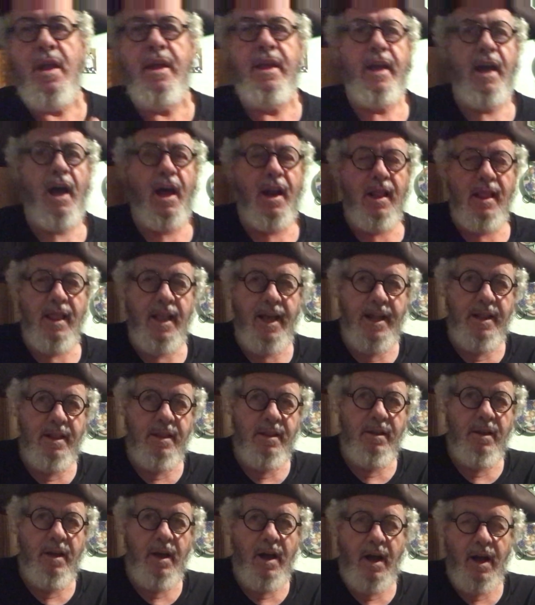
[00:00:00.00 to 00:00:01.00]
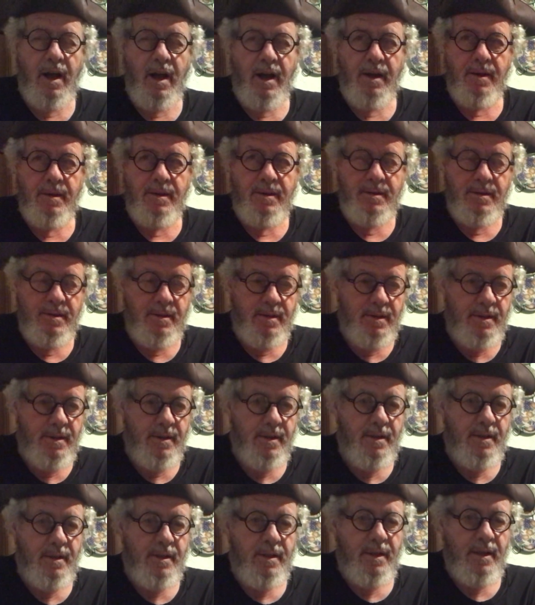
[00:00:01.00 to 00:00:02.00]
You got a lead
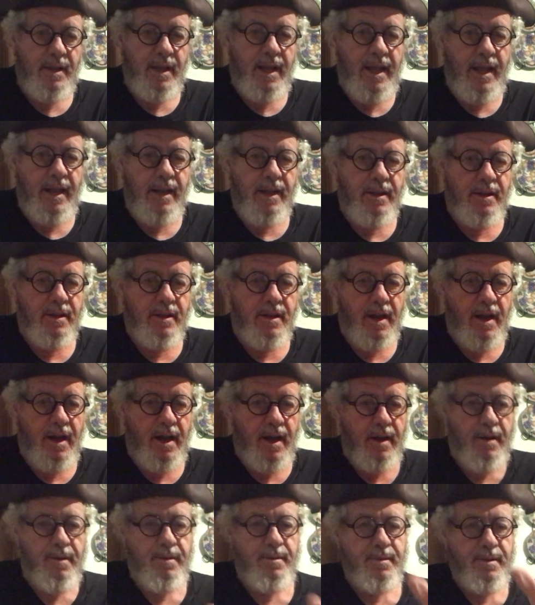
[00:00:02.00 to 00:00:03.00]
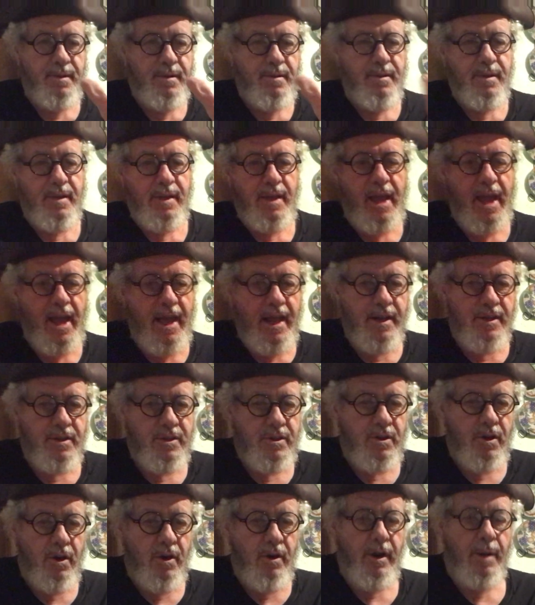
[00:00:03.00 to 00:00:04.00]
heated
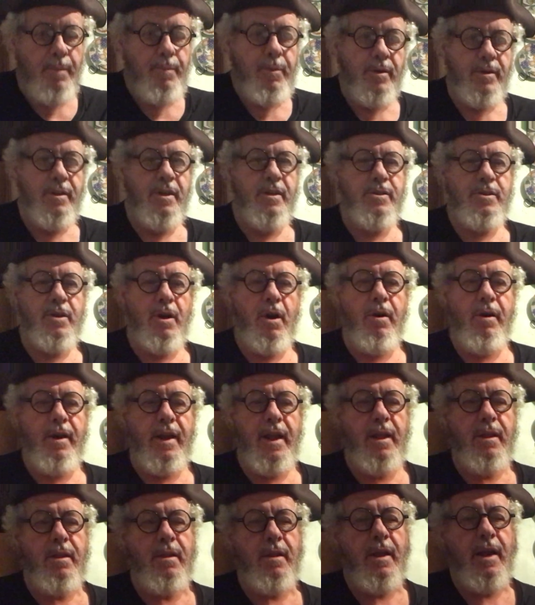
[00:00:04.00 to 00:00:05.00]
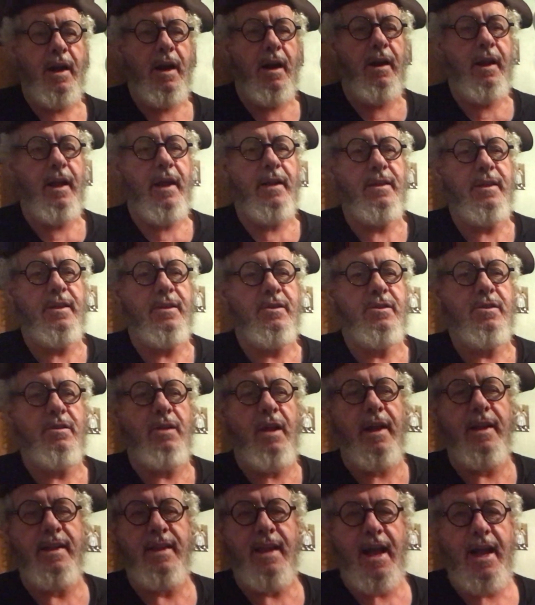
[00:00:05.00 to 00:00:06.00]
canister, and you put this underneath there. You got this
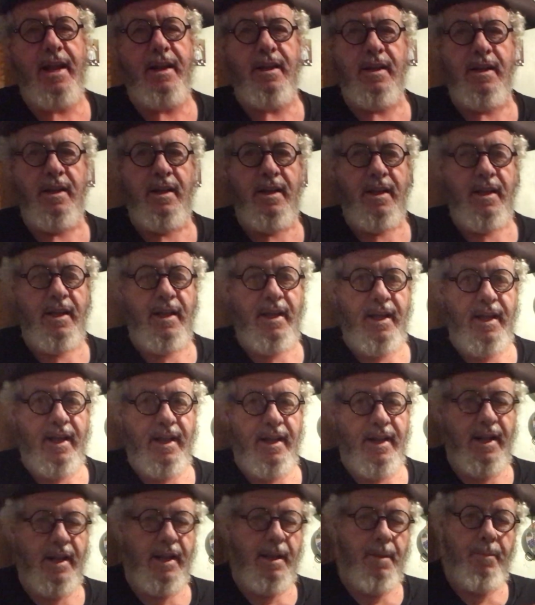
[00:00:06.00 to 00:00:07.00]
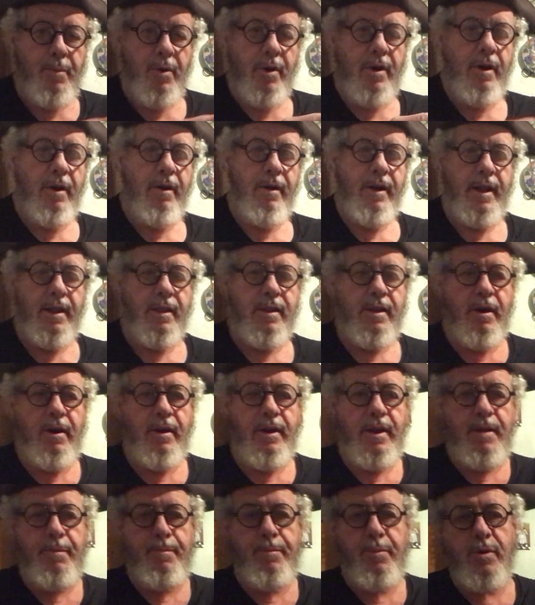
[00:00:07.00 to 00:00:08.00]
like that, and then you put it underneath there, and
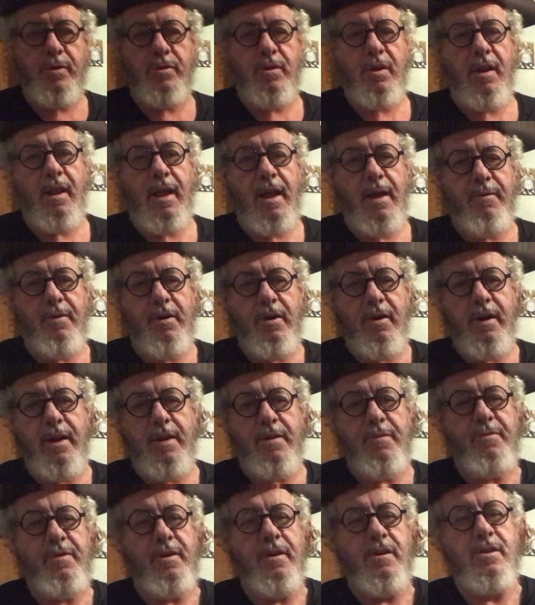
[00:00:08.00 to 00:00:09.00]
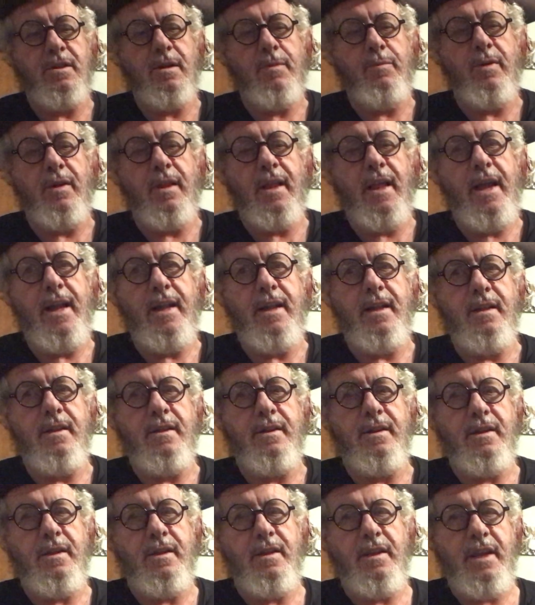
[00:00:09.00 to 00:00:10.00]
you push the lever, and it fills up with lead,
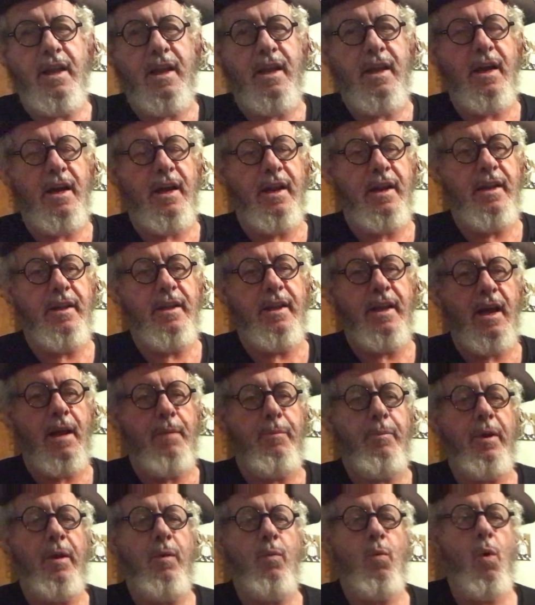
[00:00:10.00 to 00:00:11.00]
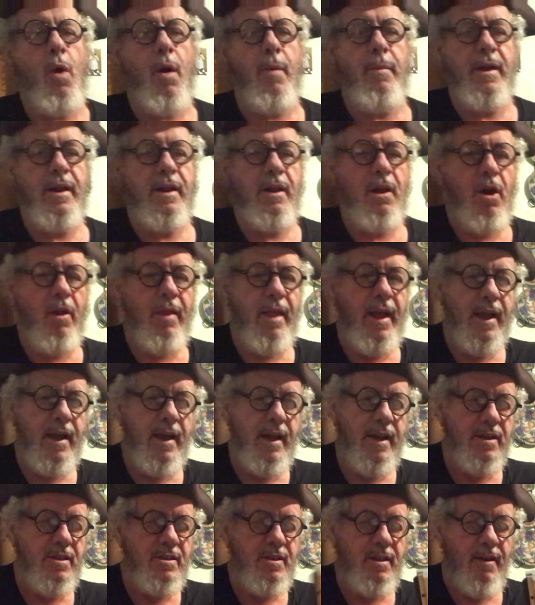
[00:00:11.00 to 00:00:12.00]
and you cut it. You got to pre-warm it and all that
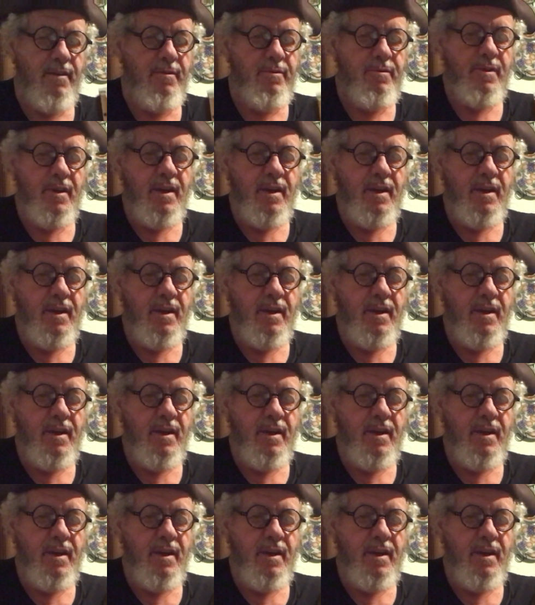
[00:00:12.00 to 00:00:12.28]
kind of stuff.